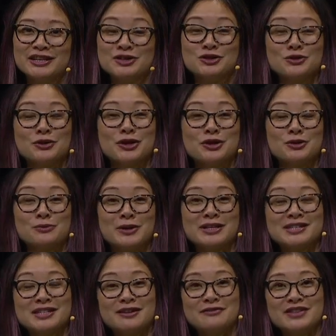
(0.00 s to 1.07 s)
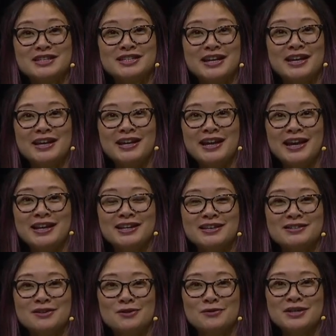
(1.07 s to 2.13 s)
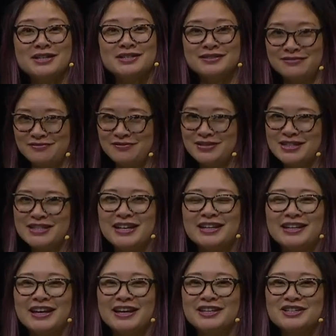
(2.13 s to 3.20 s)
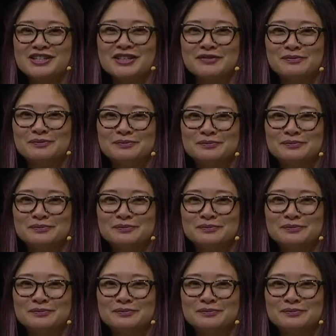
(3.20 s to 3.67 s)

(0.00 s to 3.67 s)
Enjoy the rest of the day, and as always, stay engaged.